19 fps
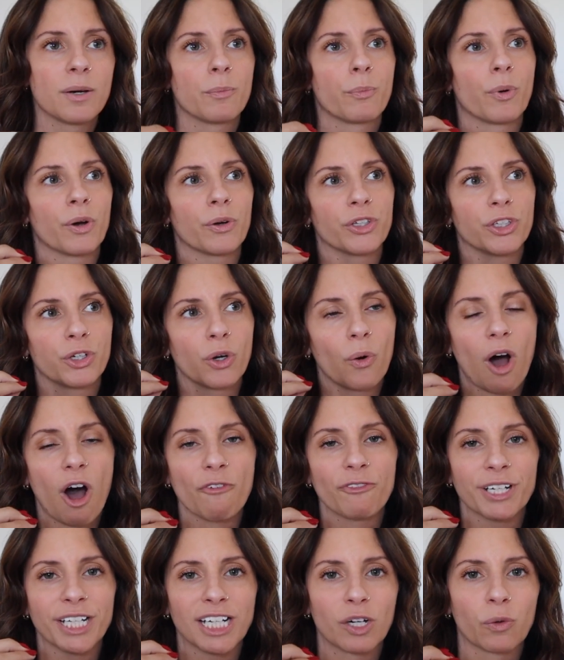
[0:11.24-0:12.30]
But you don't
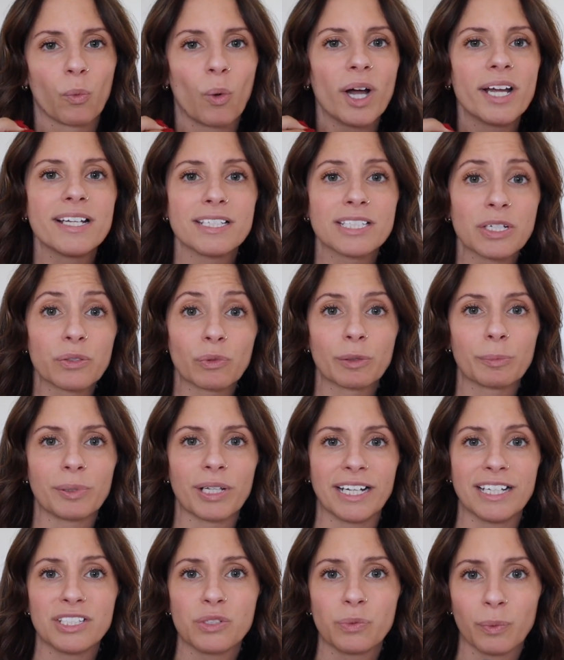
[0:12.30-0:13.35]
often hear what is it
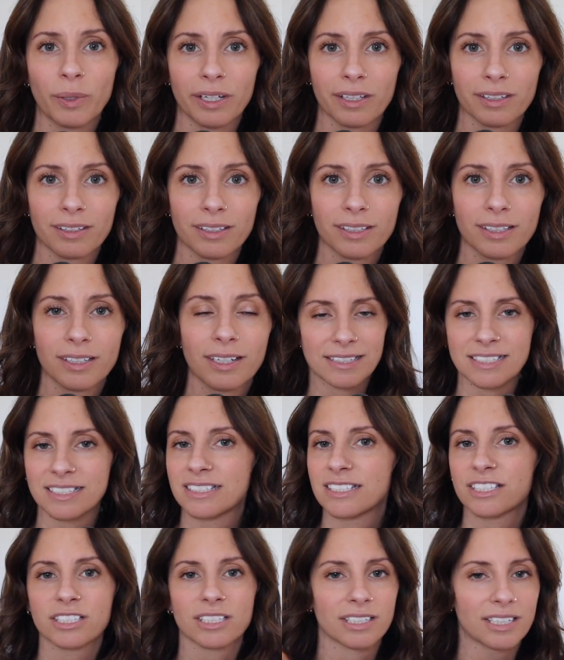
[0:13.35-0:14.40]
replaced with. This
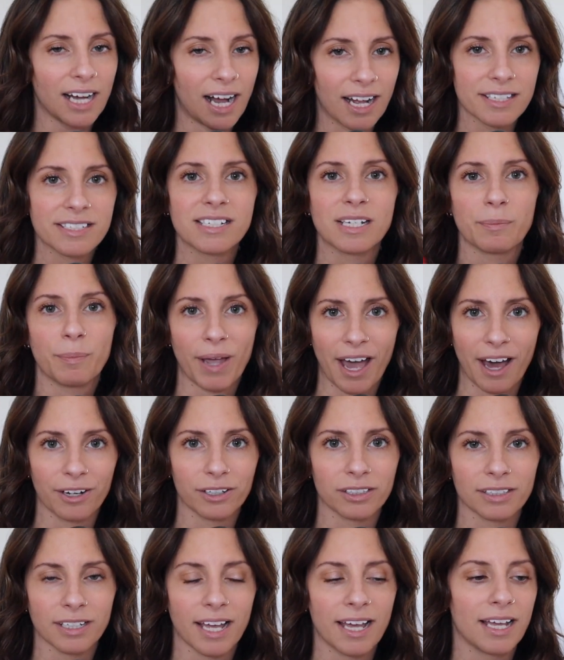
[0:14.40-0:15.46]
is a constant
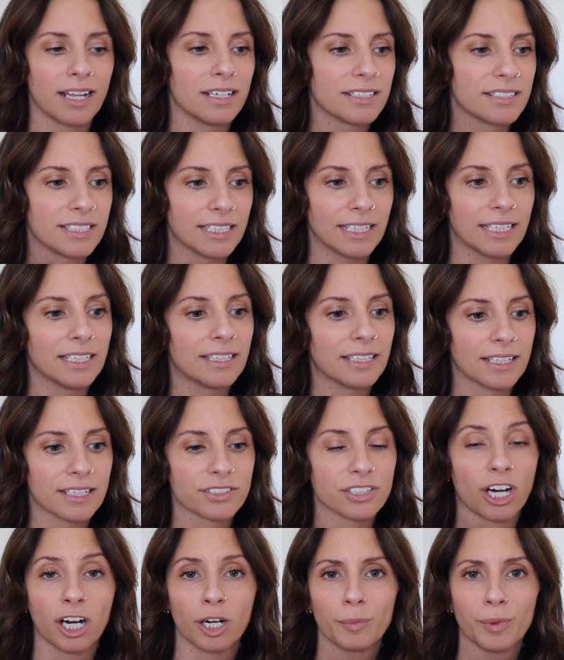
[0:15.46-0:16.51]
pattern, and seeing this
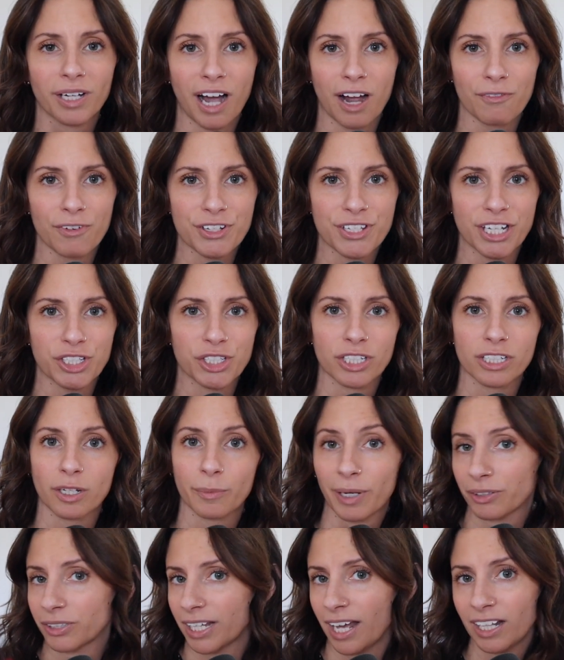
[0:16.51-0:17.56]
ARPA conversation
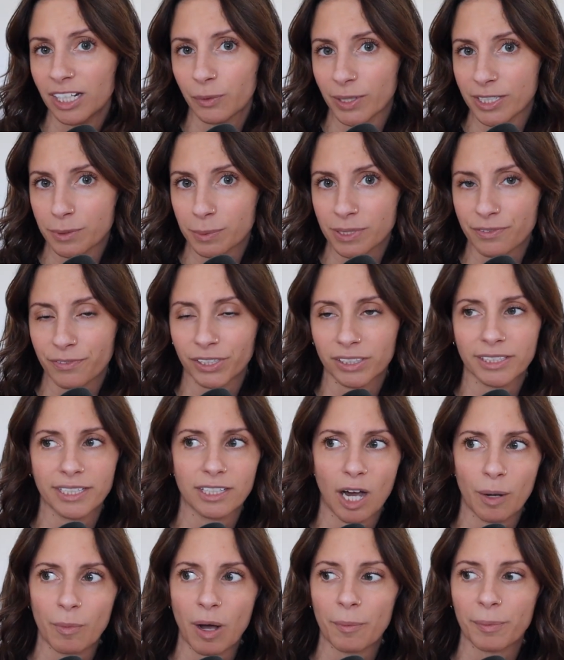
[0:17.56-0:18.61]
about the alleyway specifically
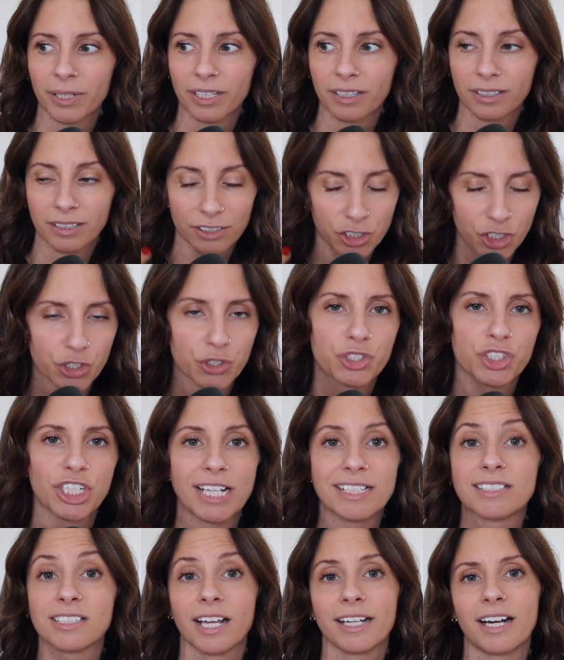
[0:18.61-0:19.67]
come up just
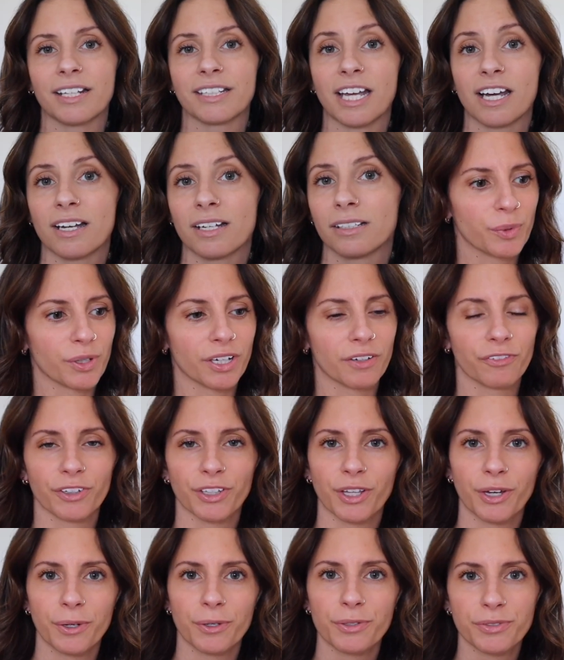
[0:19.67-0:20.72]
sheds light on that. But for
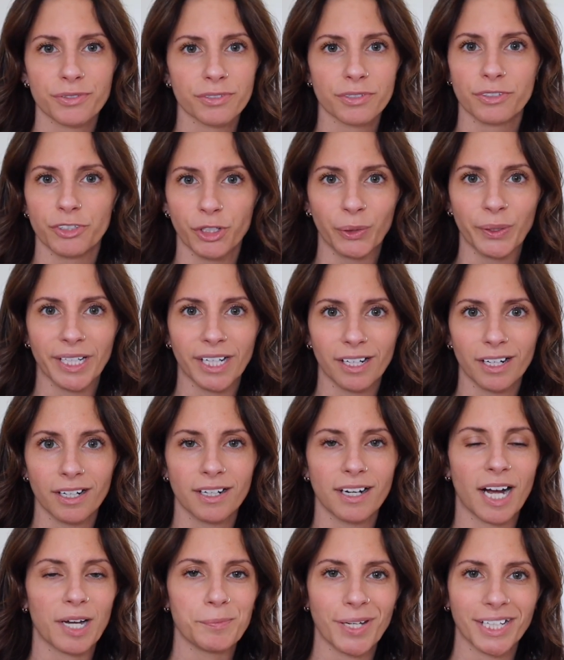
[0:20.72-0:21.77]
those new here,
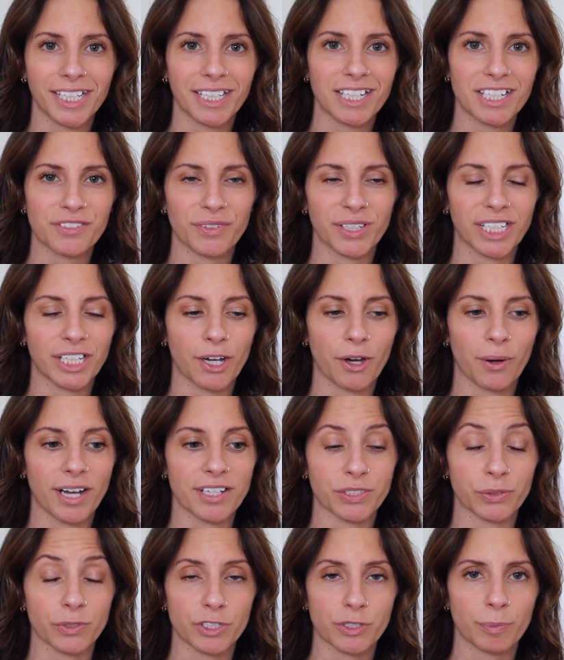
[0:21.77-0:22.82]
I'm making this video as
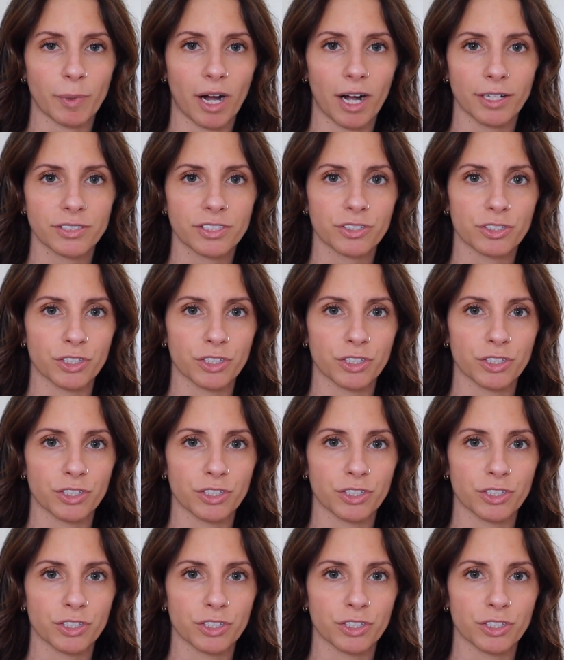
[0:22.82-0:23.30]
a response